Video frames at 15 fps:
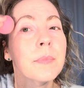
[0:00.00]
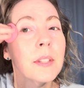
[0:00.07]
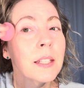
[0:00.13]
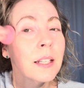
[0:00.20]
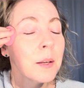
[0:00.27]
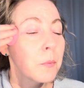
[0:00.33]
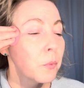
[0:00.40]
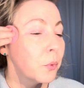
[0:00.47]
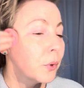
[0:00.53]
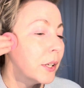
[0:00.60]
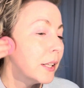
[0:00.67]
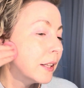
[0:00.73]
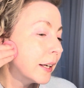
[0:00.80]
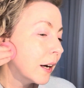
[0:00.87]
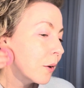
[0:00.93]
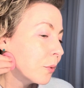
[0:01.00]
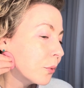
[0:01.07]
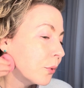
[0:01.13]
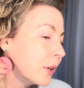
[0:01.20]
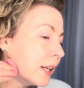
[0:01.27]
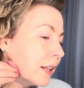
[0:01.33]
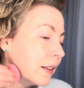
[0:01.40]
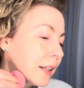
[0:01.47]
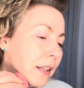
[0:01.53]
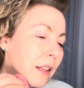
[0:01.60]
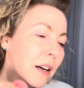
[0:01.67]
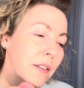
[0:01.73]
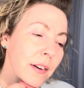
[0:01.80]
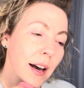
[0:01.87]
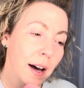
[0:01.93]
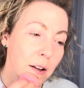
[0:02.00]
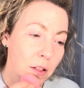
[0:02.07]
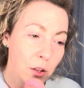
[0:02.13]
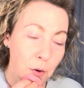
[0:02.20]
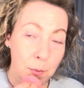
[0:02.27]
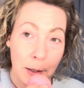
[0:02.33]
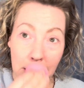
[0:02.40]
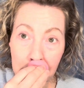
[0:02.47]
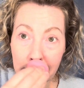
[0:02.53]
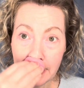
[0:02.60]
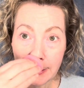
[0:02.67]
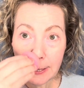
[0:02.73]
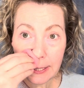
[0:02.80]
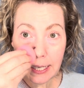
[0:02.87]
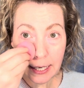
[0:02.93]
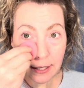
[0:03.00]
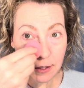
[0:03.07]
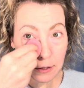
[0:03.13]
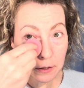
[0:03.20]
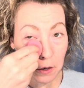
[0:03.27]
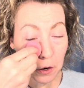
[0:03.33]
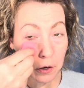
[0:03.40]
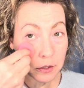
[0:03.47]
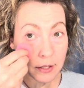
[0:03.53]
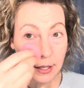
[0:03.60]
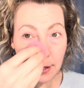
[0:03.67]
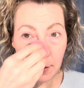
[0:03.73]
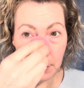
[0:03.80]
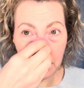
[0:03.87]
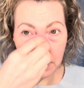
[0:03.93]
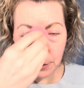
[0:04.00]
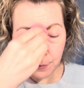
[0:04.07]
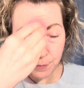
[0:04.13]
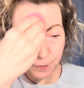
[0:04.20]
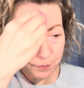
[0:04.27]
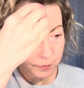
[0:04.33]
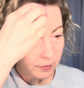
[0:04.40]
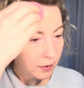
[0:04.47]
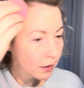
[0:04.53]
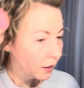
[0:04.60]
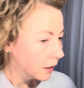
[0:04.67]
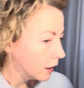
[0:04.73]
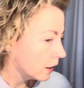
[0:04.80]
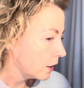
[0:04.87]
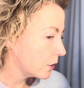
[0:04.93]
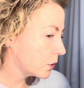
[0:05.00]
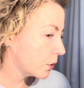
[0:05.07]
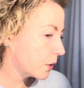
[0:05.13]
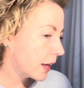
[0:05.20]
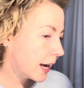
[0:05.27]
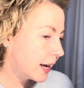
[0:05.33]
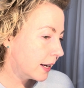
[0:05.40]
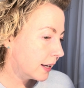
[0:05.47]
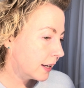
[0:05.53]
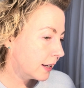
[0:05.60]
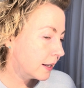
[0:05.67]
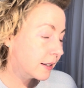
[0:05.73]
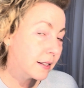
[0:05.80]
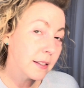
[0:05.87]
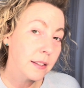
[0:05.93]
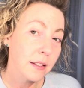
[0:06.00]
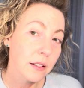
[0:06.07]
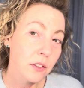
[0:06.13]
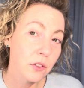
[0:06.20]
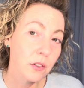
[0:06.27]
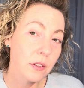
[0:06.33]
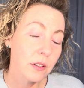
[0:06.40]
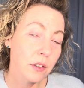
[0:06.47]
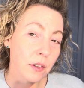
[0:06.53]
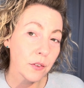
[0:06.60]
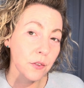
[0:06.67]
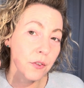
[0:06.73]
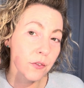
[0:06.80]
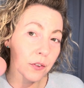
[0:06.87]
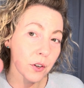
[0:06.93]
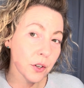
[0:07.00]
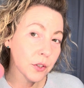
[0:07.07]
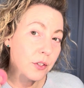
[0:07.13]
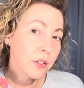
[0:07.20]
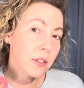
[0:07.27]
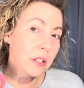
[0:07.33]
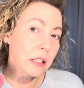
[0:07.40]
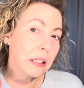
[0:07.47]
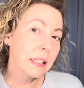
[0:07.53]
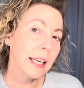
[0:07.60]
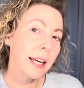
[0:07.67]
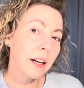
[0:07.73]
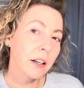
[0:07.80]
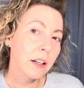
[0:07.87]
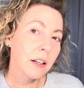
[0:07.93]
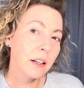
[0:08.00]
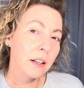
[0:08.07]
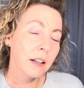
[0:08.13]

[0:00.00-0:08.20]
And I really love how luminous it stays all day long. So that is first layer,